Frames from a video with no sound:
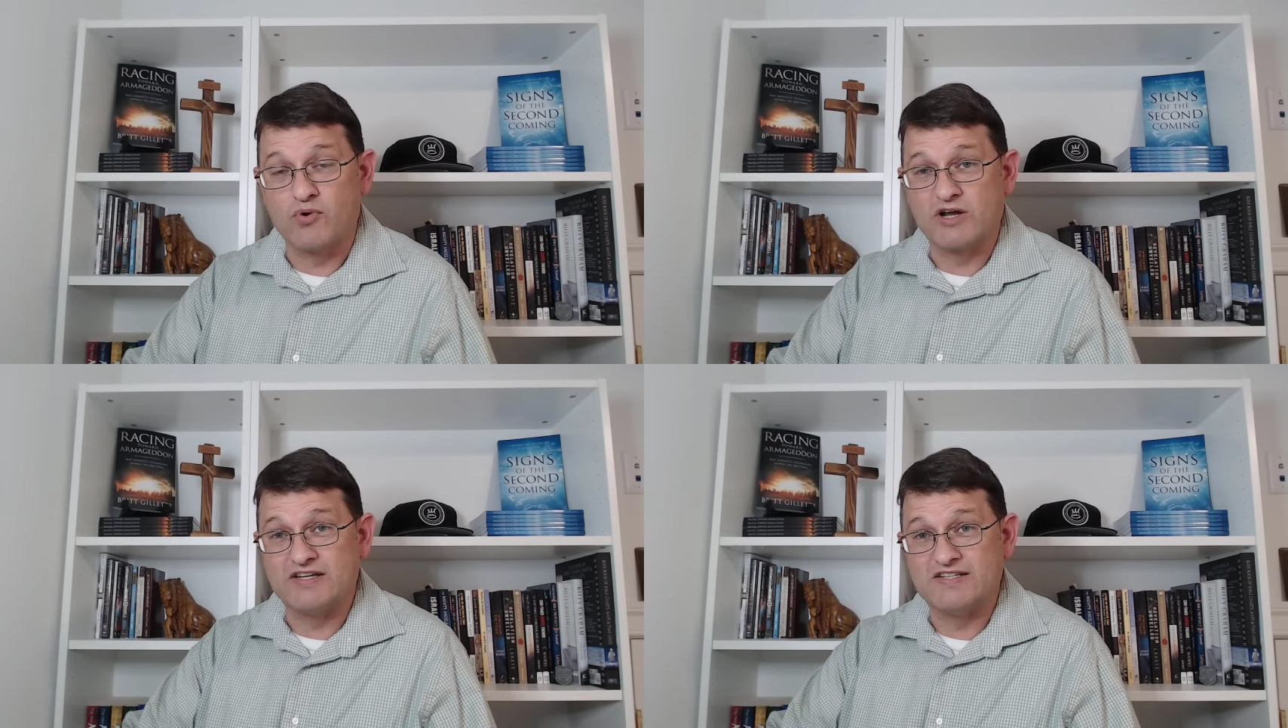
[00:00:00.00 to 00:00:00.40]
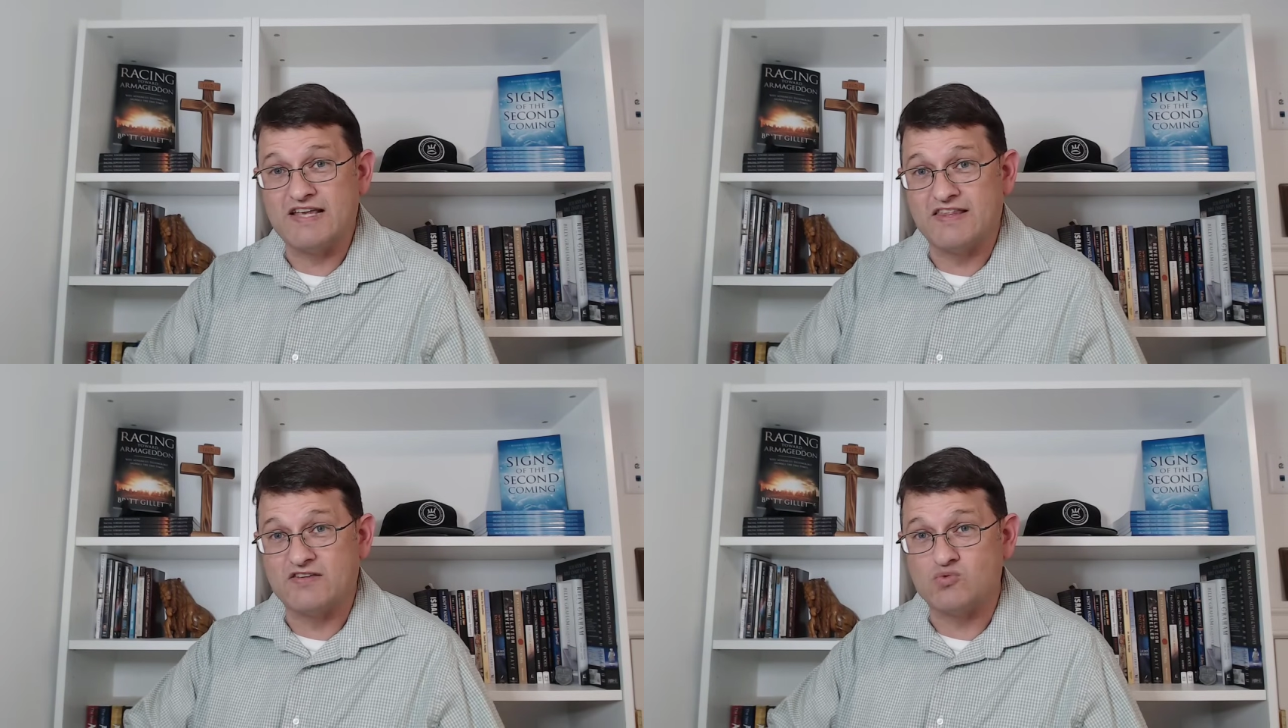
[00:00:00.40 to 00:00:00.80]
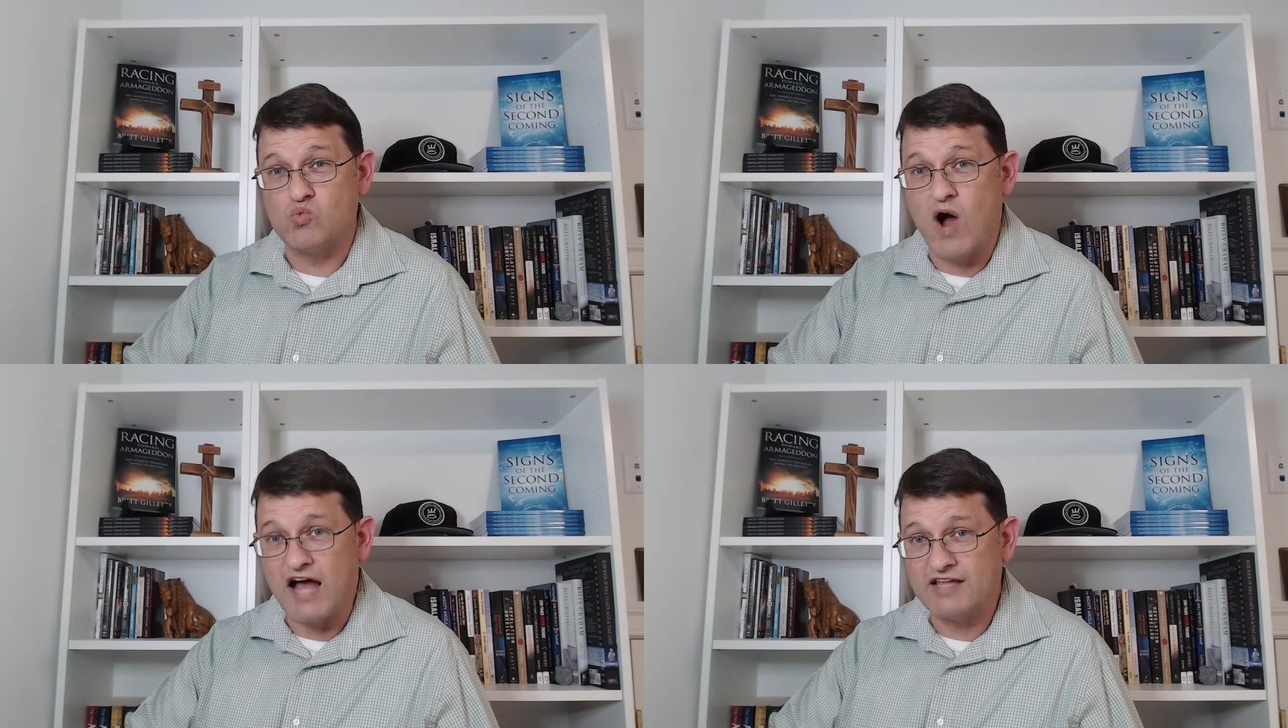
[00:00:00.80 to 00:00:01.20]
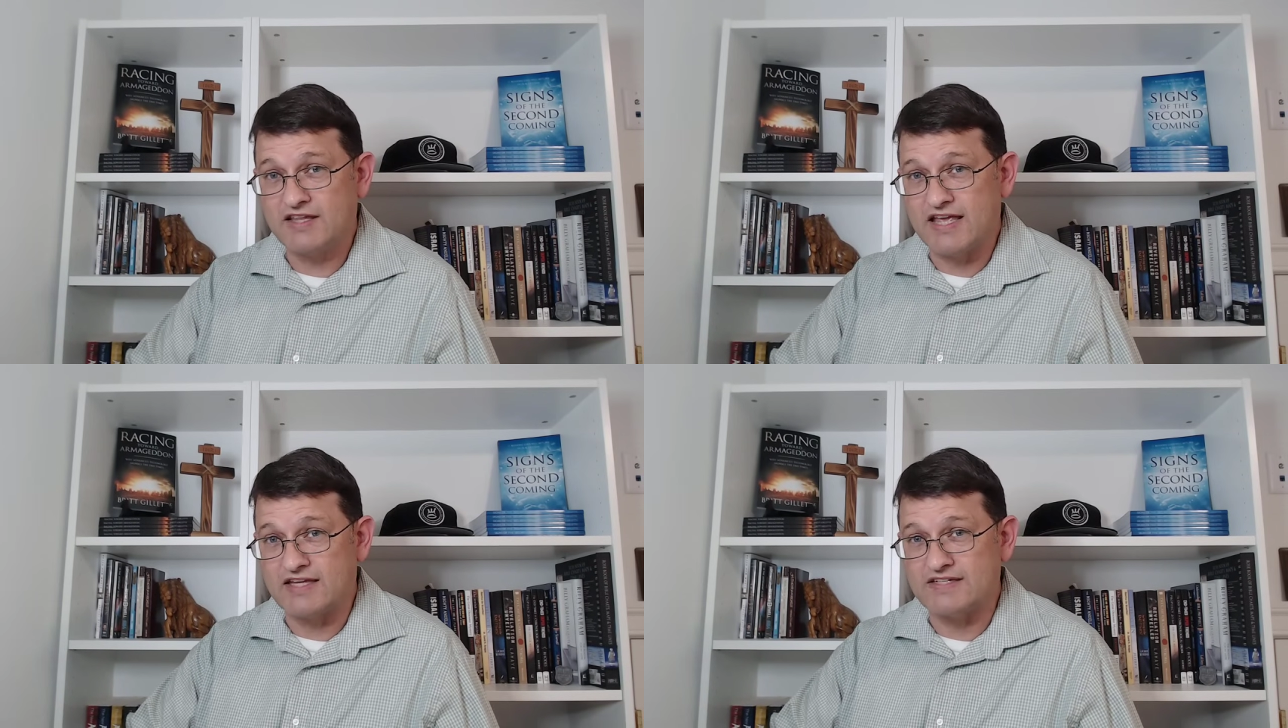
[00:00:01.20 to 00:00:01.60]
We're going to see this
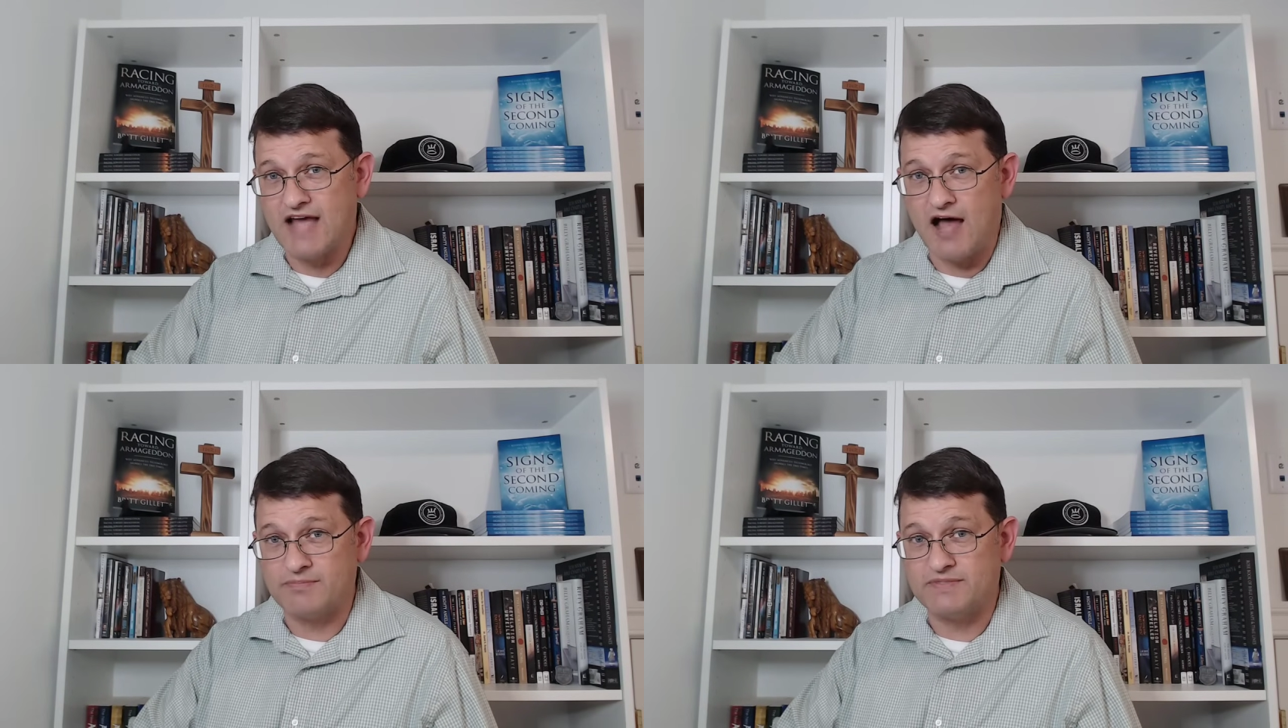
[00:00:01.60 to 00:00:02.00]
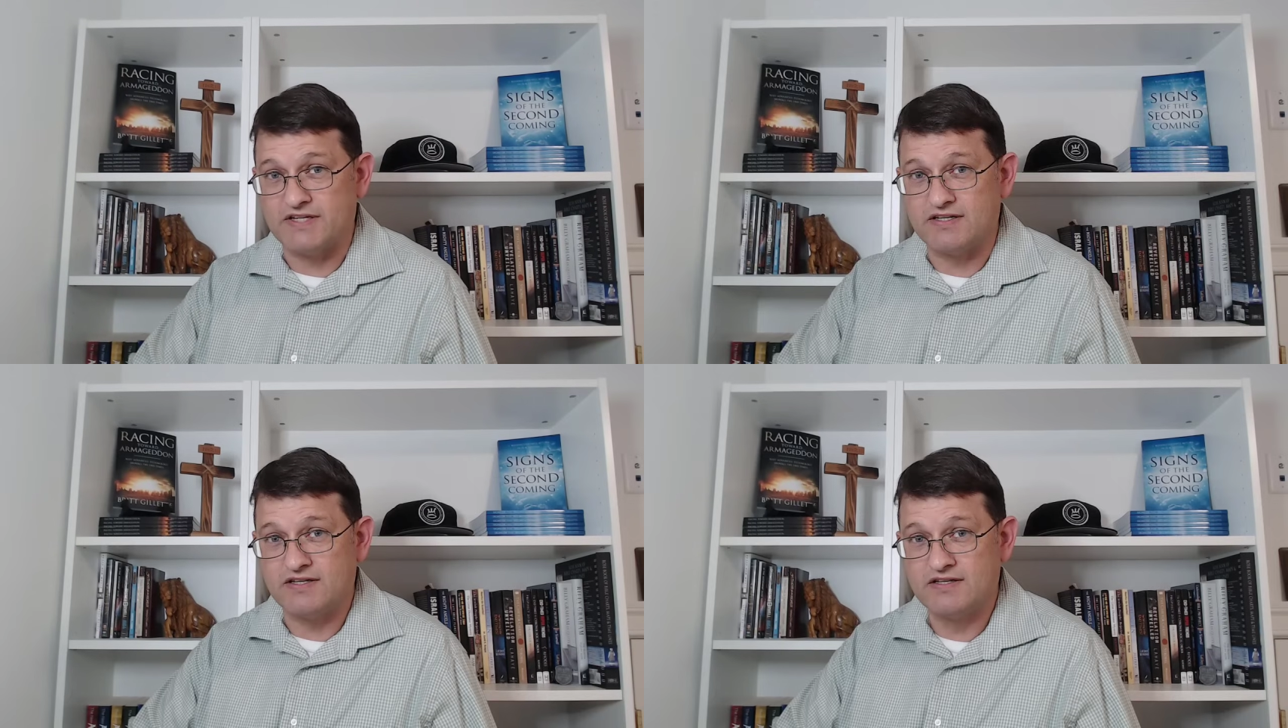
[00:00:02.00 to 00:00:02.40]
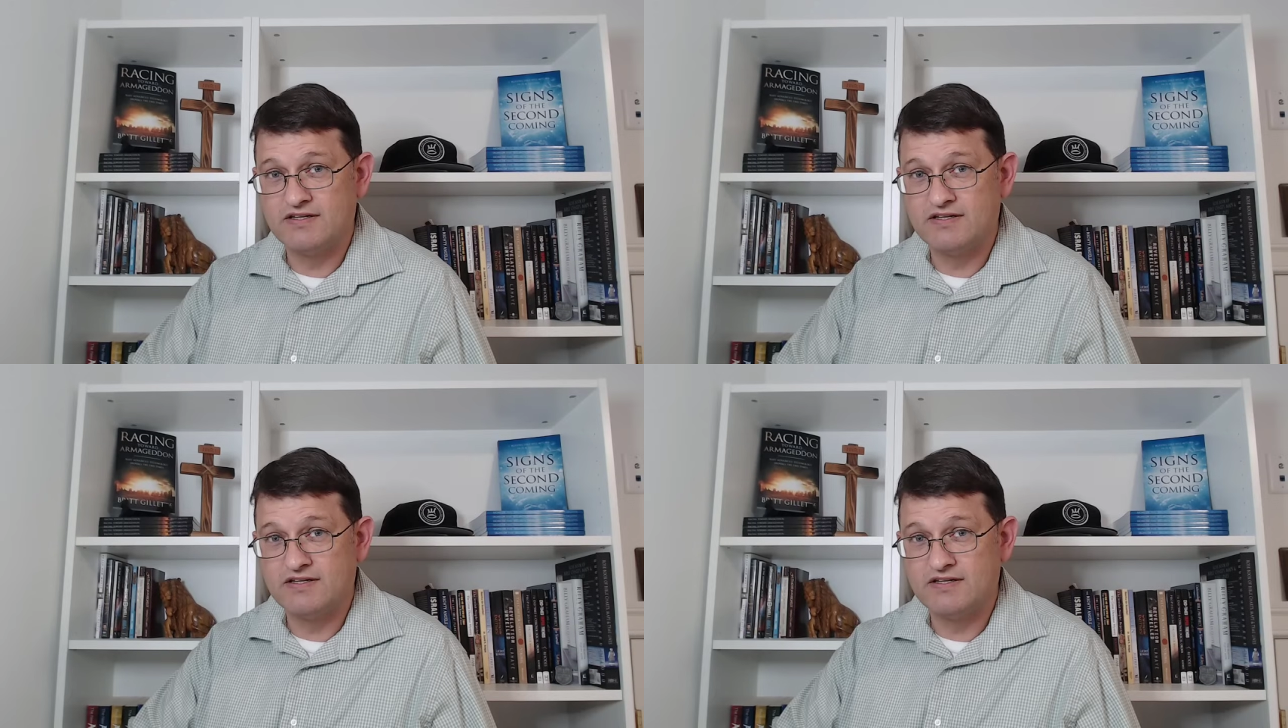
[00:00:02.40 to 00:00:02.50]
widely adopted